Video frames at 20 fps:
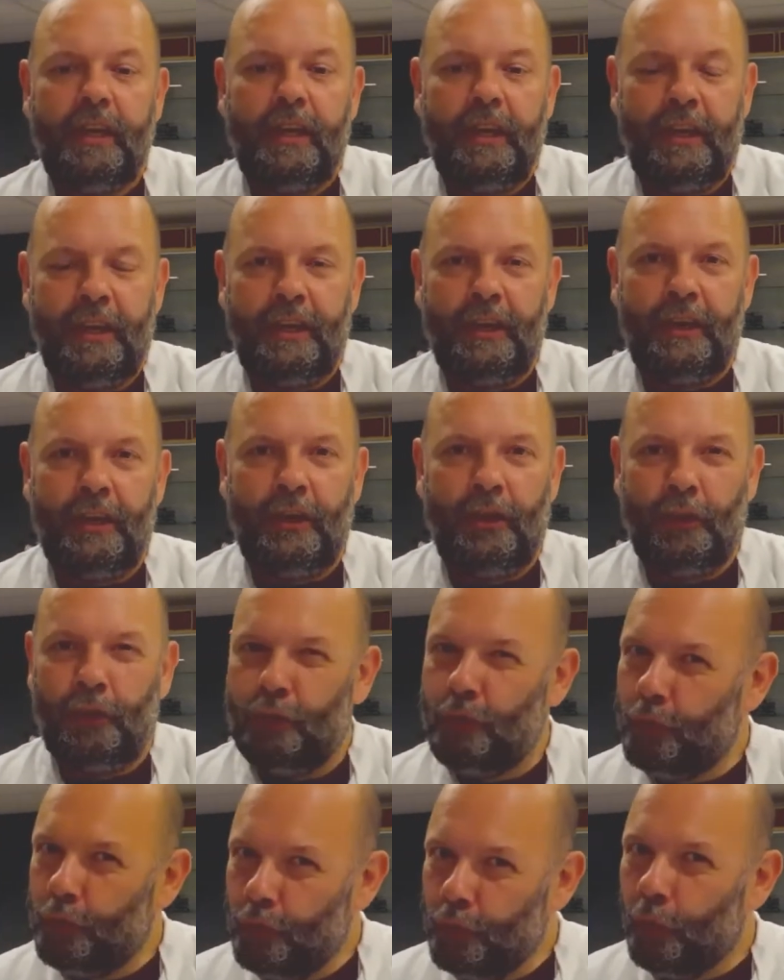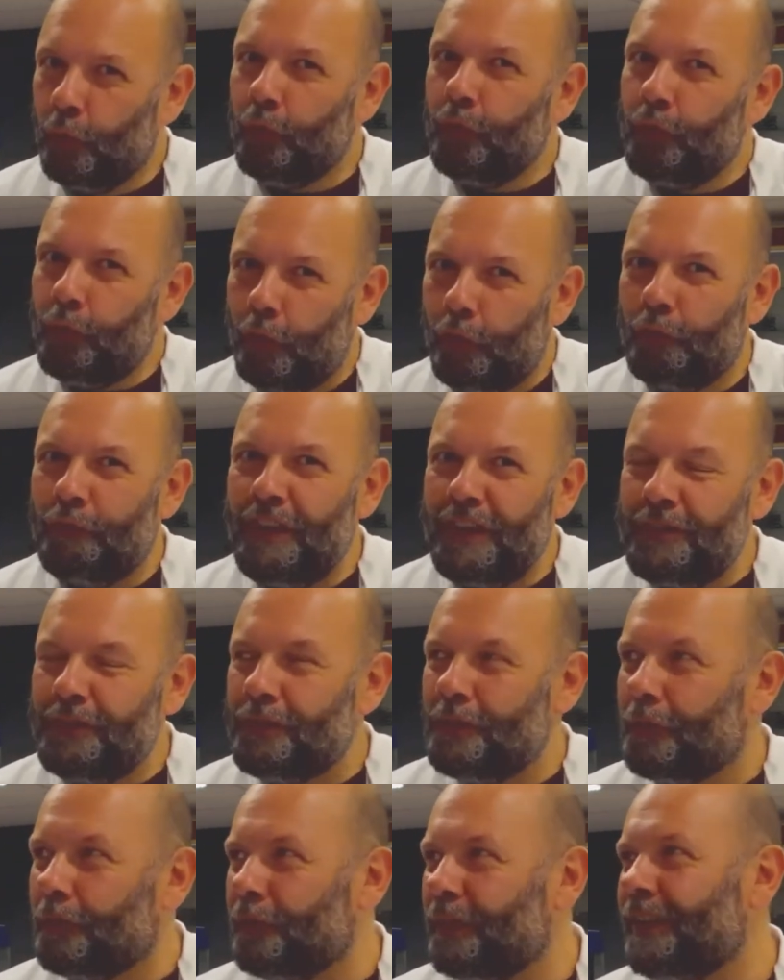
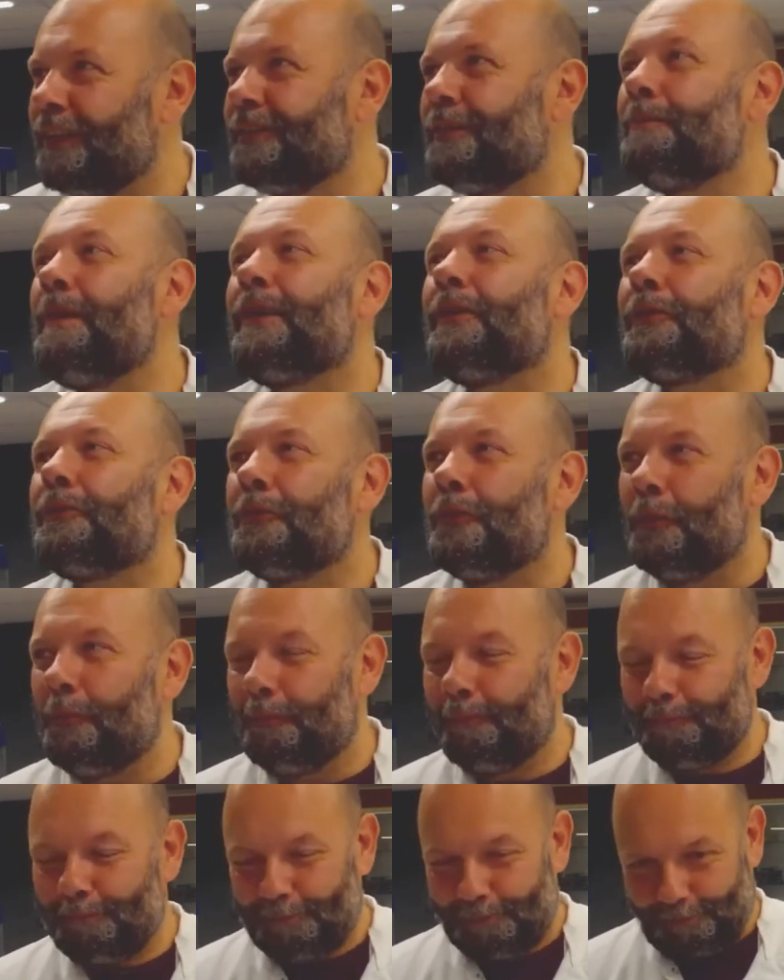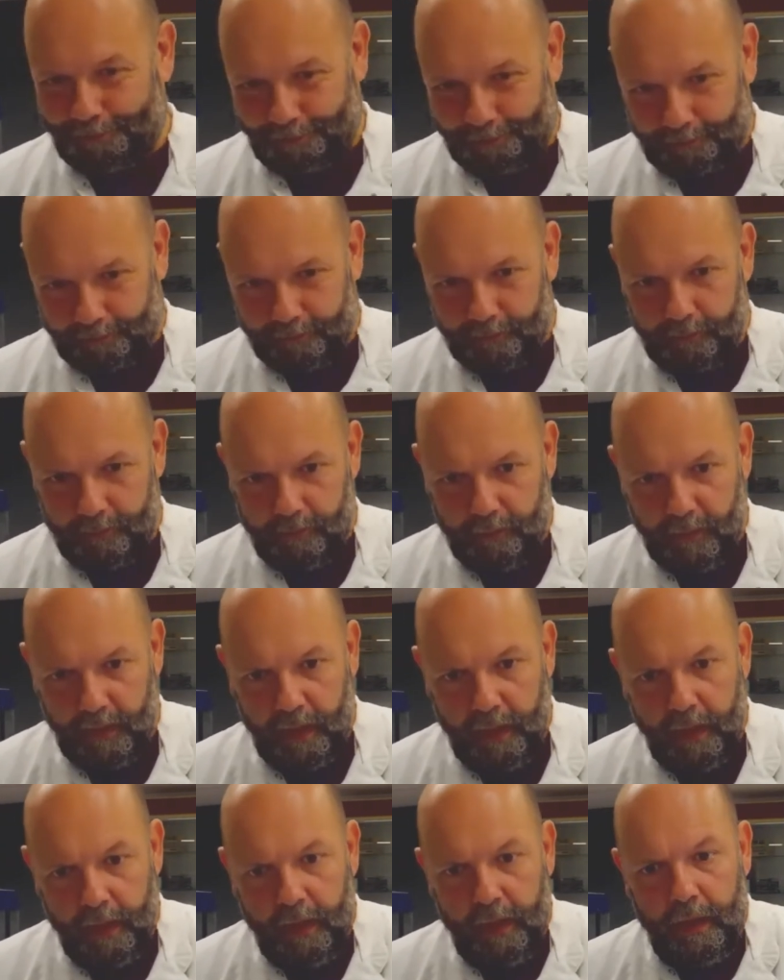Non-original is a better term.
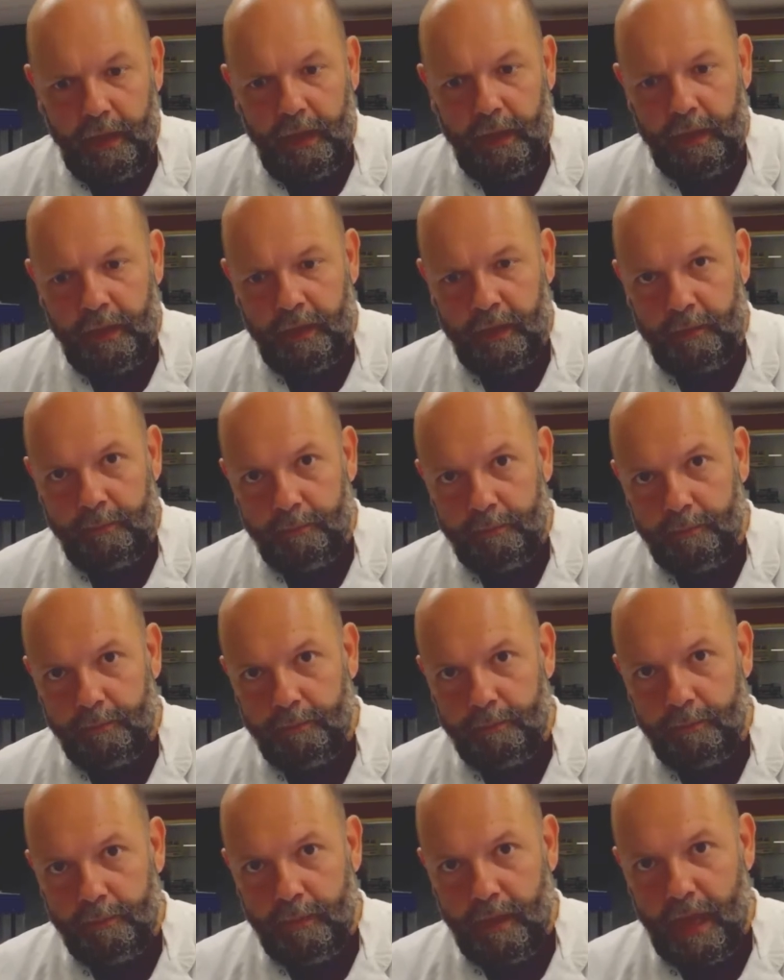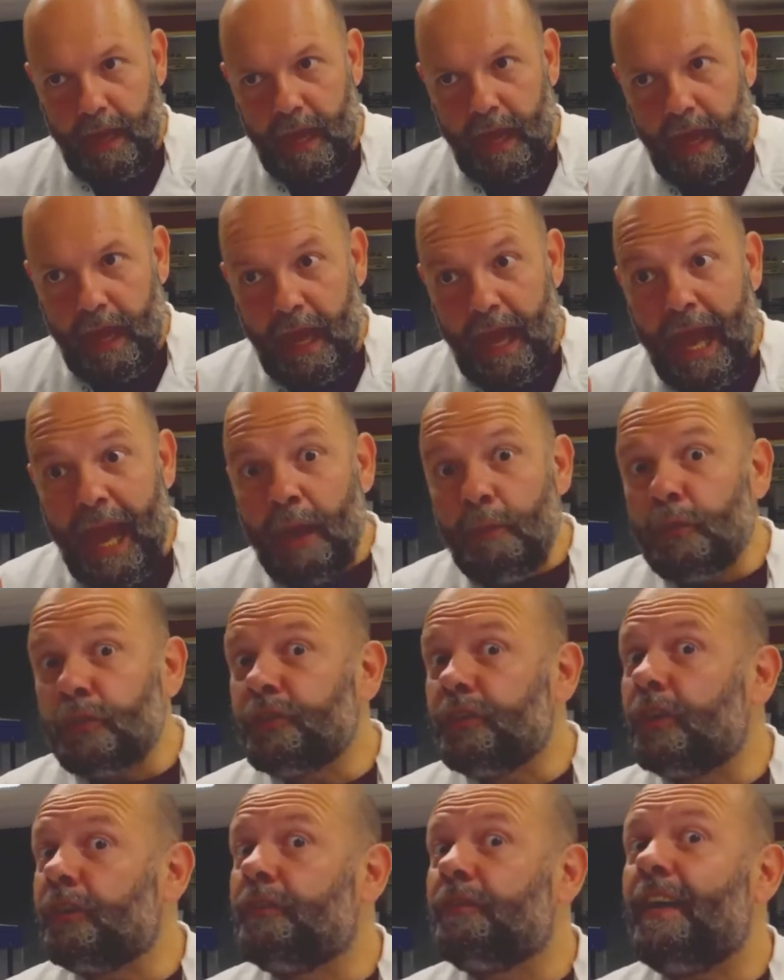I was
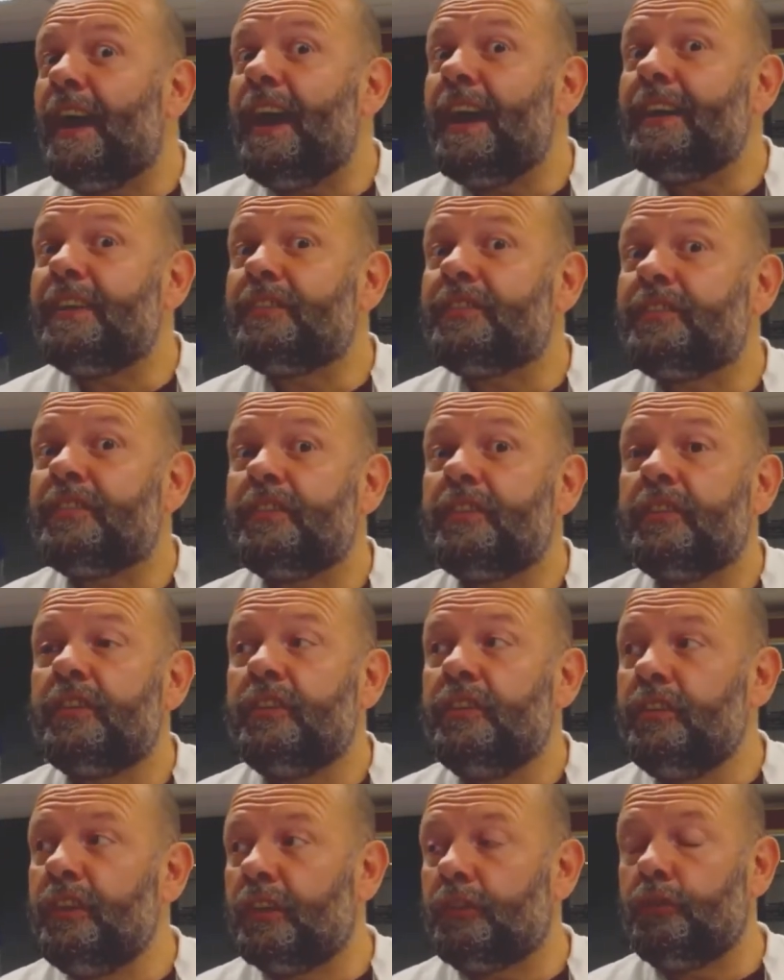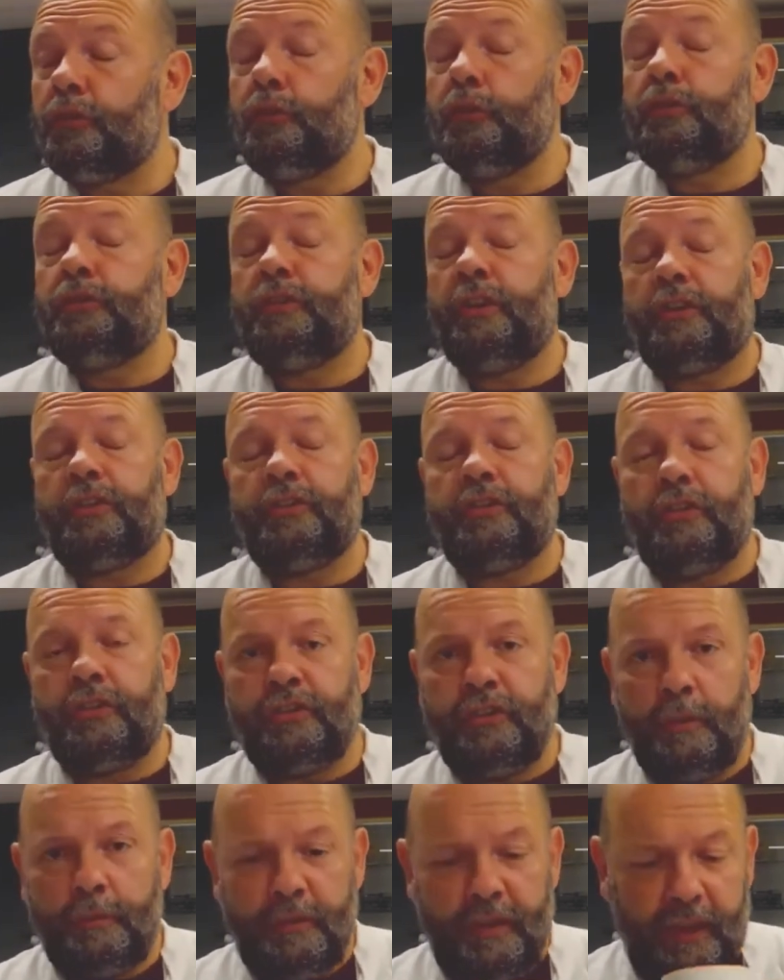advised not to touch the
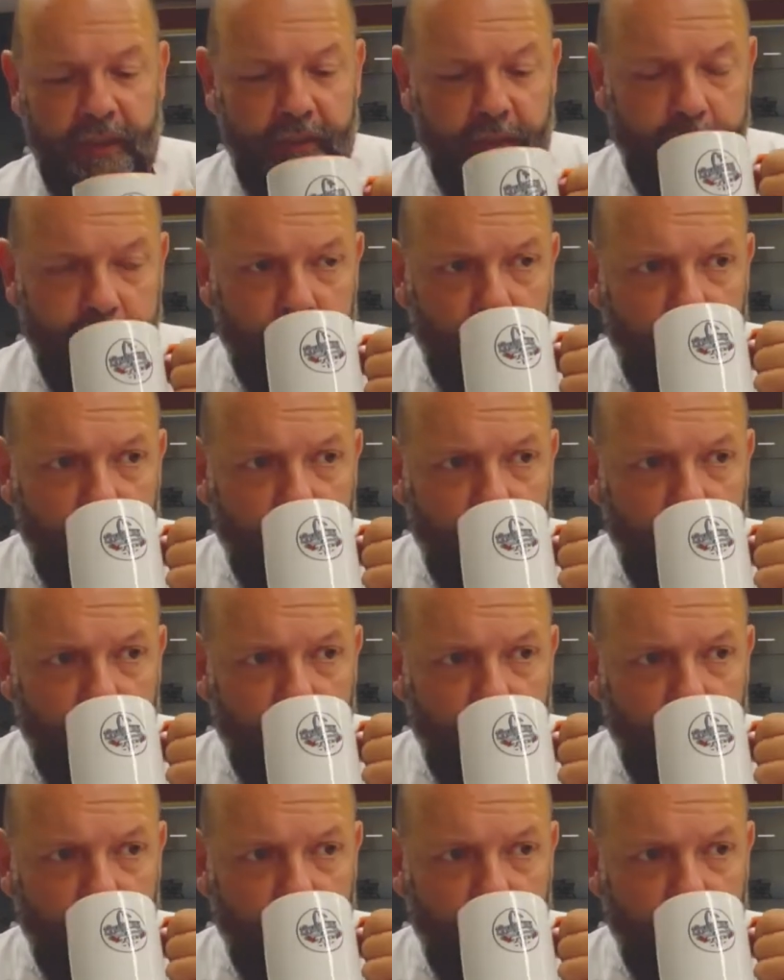subject